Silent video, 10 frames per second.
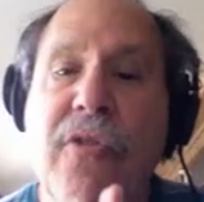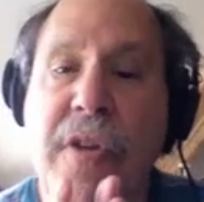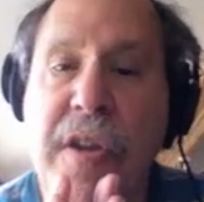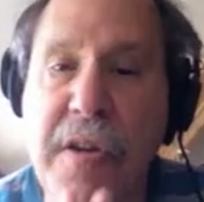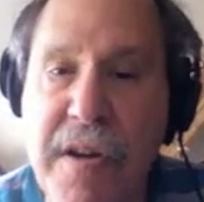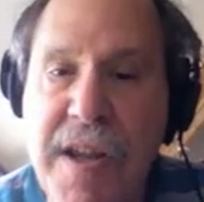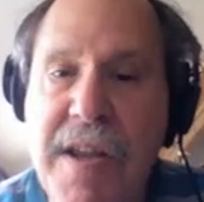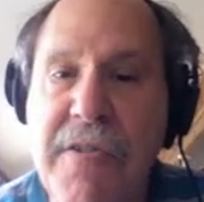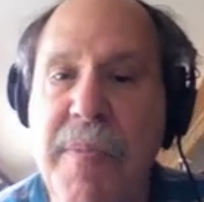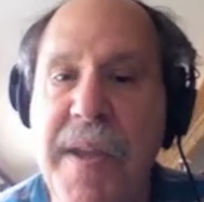So you
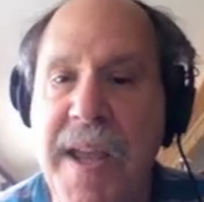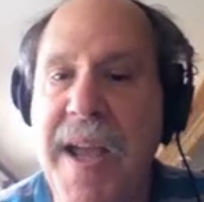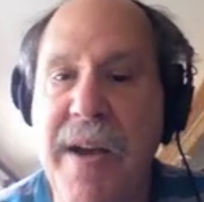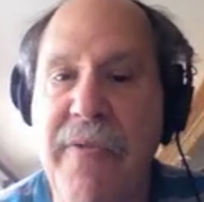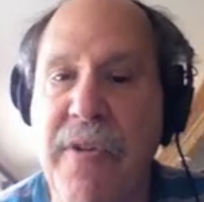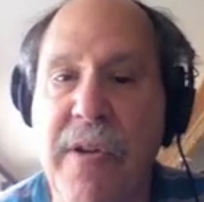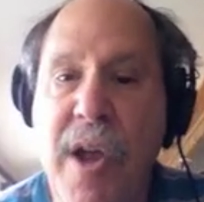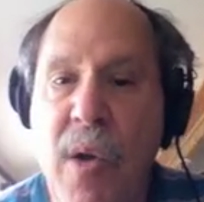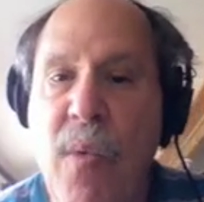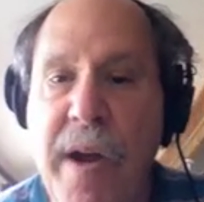need to be careful
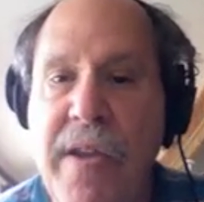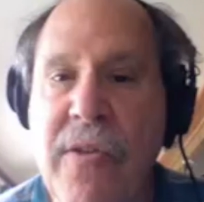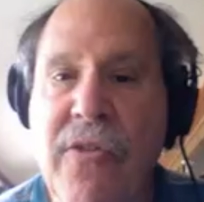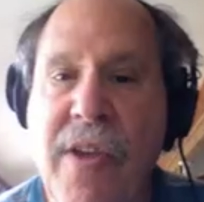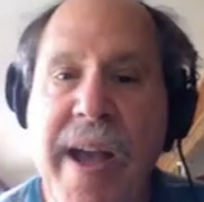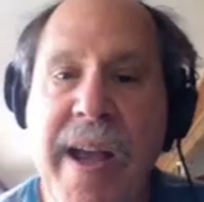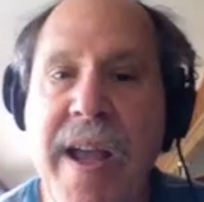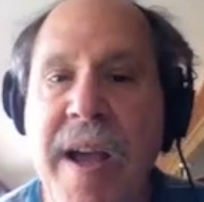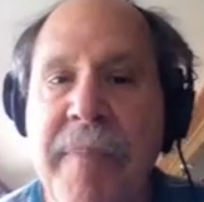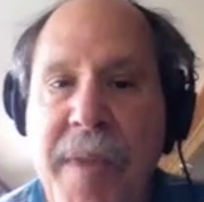what you say.